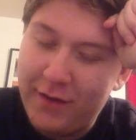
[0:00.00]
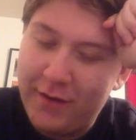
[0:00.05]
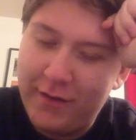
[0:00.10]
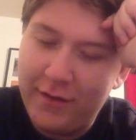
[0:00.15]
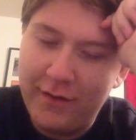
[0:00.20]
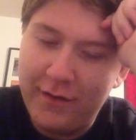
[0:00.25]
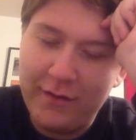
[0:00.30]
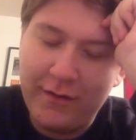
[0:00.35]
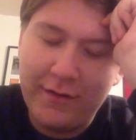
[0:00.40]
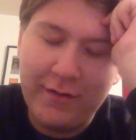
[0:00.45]
G
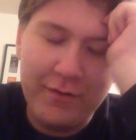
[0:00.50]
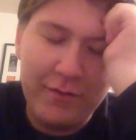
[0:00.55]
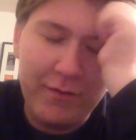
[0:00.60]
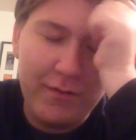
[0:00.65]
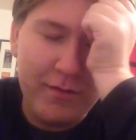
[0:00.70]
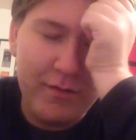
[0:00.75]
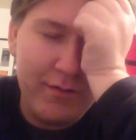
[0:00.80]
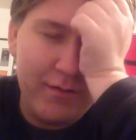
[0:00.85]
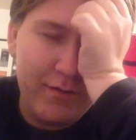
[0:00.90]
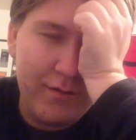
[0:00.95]
good.
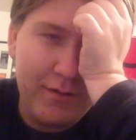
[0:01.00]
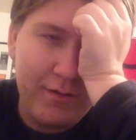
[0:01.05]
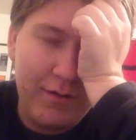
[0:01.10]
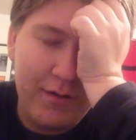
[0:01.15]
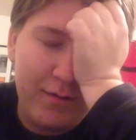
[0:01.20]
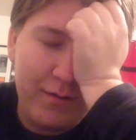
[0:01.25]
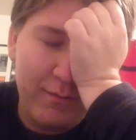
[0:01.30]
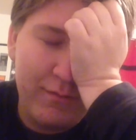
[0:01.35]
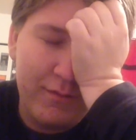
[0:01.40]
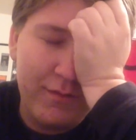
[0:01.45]

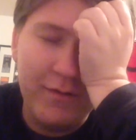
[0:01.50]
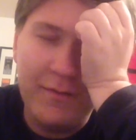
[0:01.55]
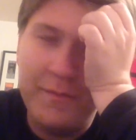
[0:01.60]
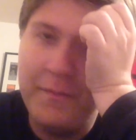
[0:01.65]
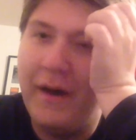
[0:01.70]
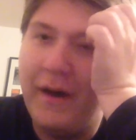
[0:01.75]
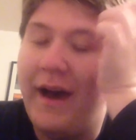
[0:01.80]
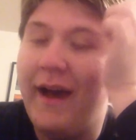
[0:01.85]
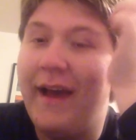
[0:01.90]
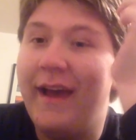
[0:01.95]
No,
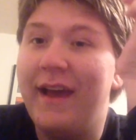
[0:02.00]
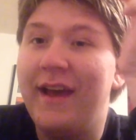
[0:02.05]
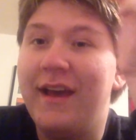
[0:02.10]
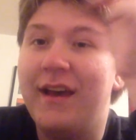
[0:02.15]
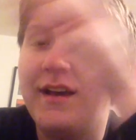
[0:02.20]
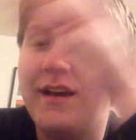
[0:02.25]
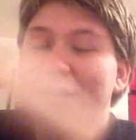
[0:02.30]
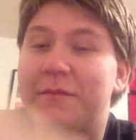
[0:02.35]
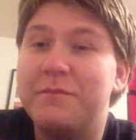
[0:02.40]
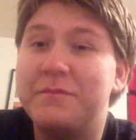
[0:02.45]
goodbye.
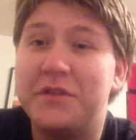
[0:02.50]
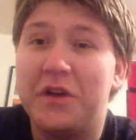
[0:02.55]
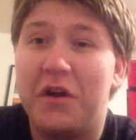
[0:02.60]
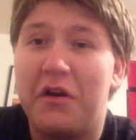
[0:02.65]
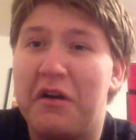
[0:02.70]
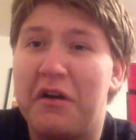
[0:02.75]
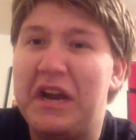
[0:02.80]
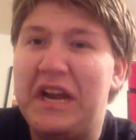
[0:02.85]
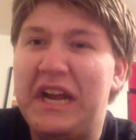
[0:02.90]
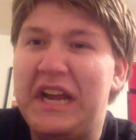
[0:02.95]
I'm
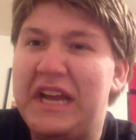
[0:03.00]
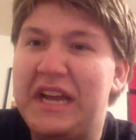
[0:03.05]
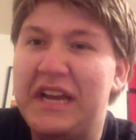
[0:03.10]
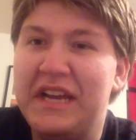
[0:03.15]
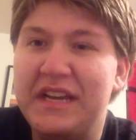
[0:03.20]
sorry.